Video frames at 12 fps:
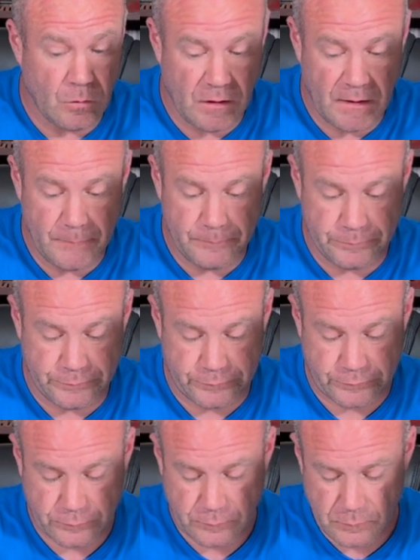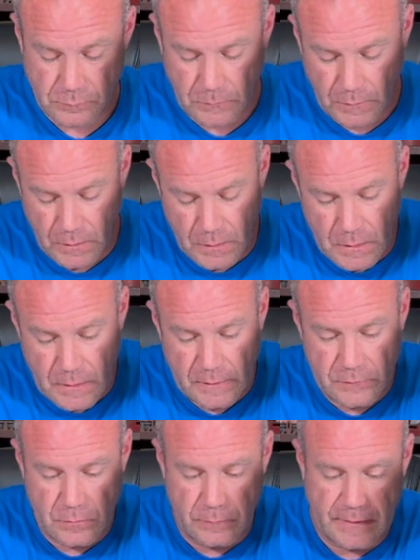And so that's
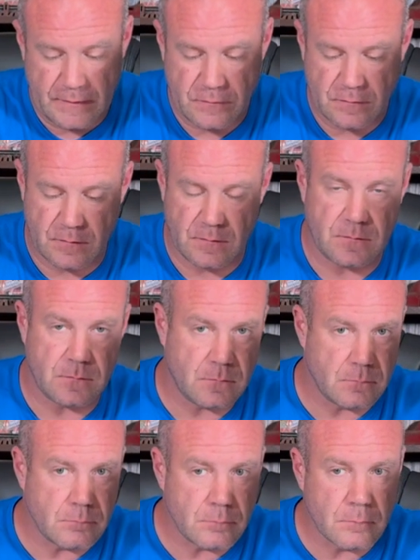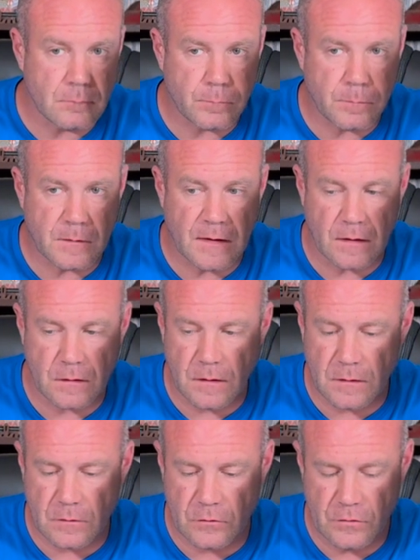kind of good because you don't have
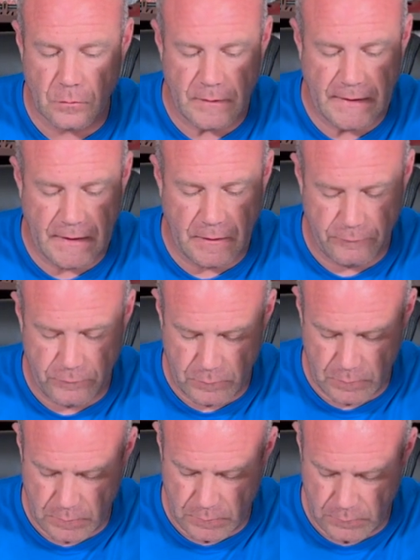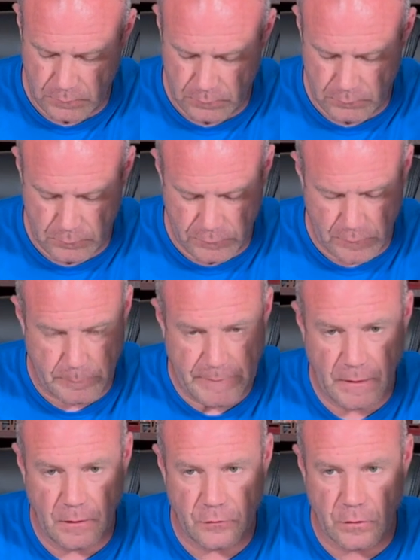their parents overlooking their folder to make
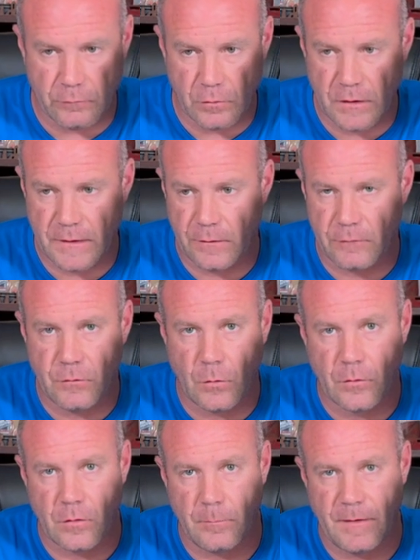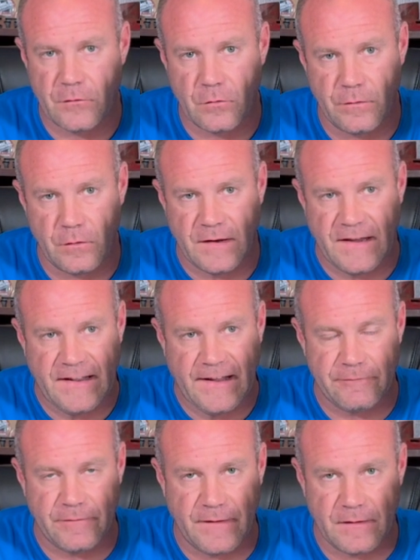sure they're getting everything done. Sometimes getting
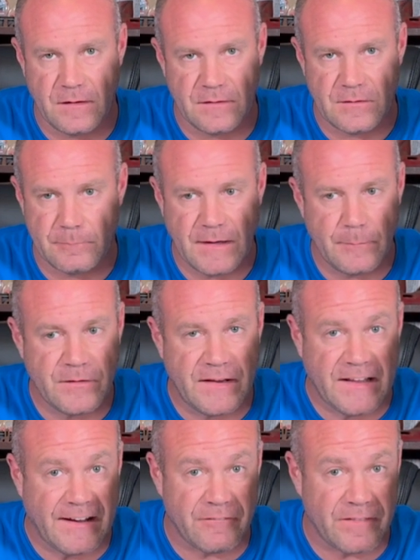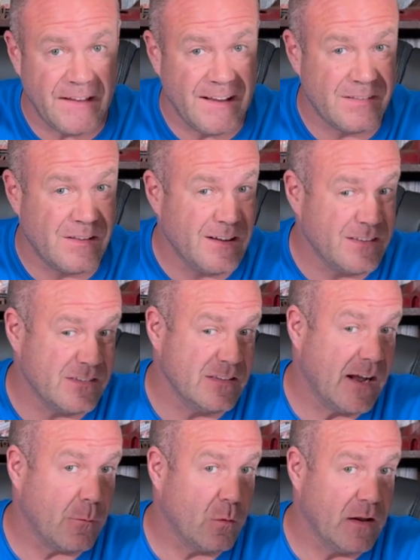everything done is not really that important.
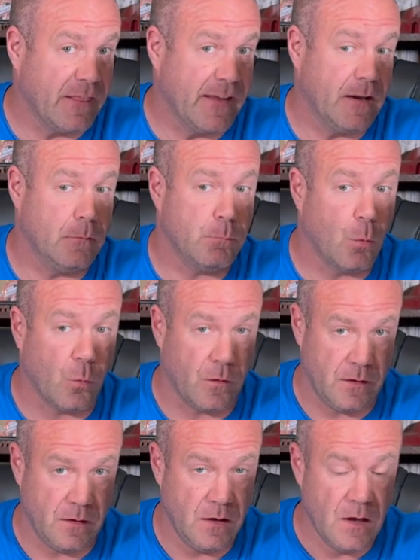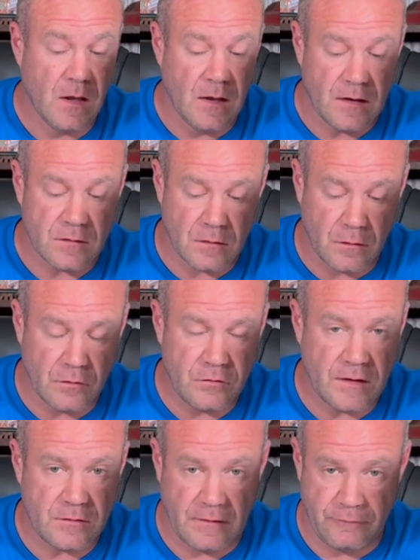As long as you get, if a
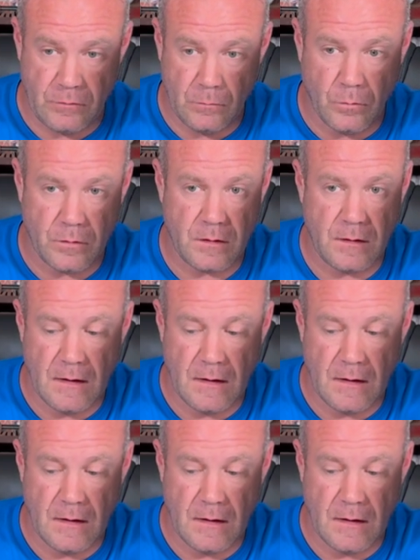kid had to come